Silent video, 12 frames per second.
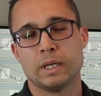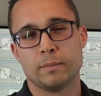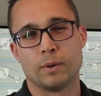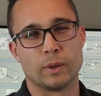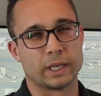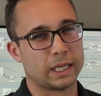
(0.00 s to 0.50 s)

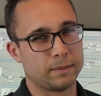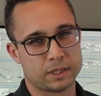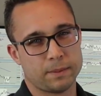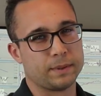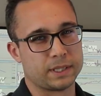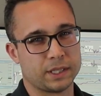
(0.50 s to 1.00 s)
But when it comes
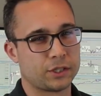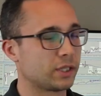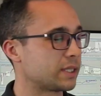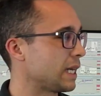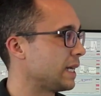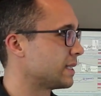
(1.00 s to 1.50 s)
to position
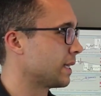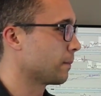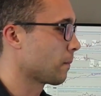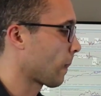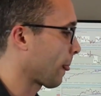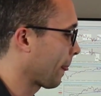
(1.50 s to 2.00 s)
sizing,
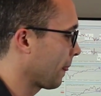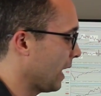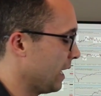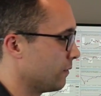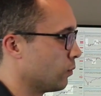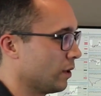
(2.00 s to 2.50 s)

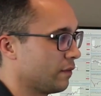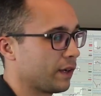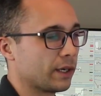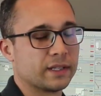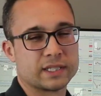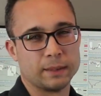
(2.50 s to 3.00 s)
I have one
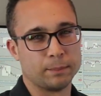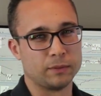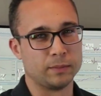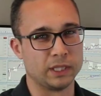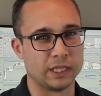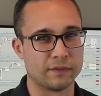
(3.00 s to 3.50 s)
very simple
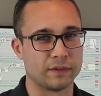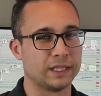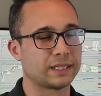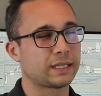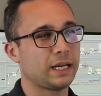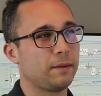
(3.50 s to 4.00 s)
belief, and
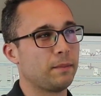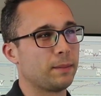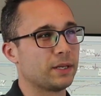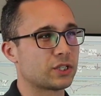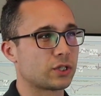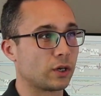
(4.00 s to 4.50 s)
this kind of
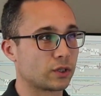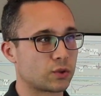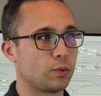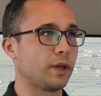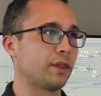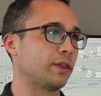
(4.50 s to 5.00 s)
maybe starts
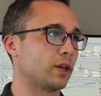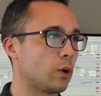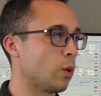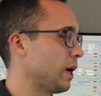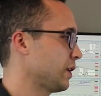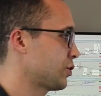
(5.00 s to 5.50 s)
with the
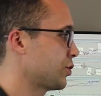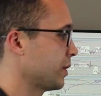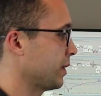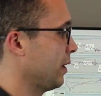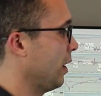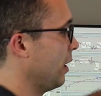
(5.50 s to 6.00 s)

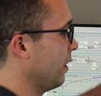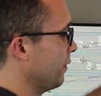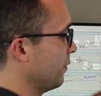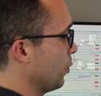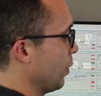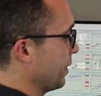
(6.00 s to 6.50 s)
question
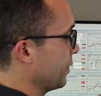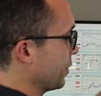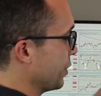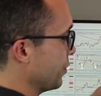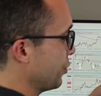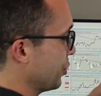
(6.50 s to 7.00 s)
of whether
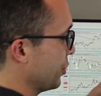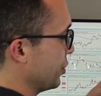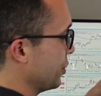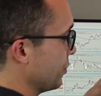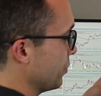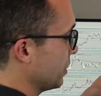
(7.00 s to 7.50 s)
you should
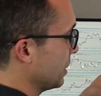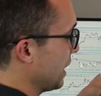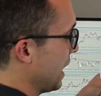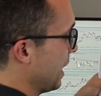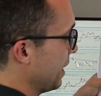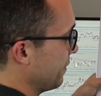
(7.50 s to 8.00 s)
do
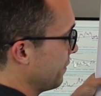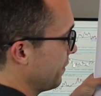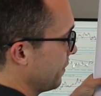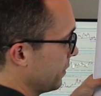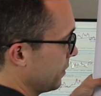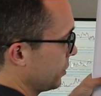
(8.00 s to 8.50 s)

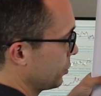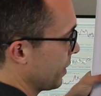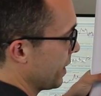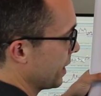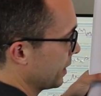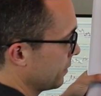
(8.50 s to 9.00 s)
live
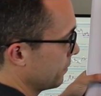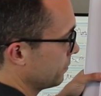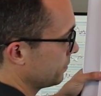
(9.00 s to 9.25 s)
trading